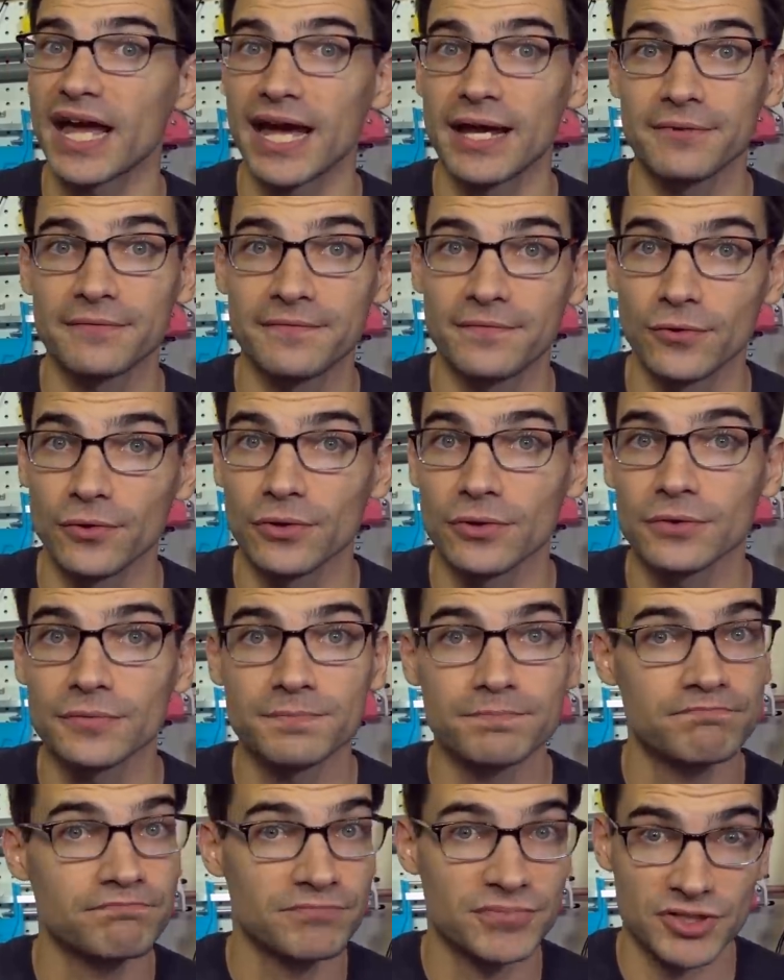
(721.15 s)
and full
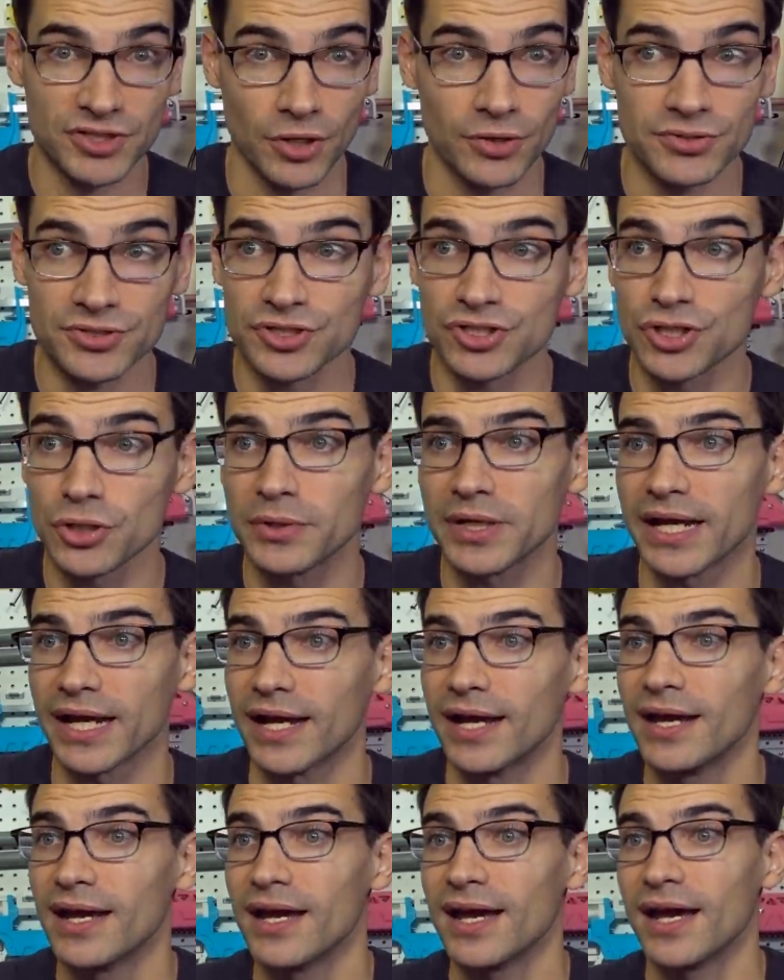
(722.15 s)
starts shooting.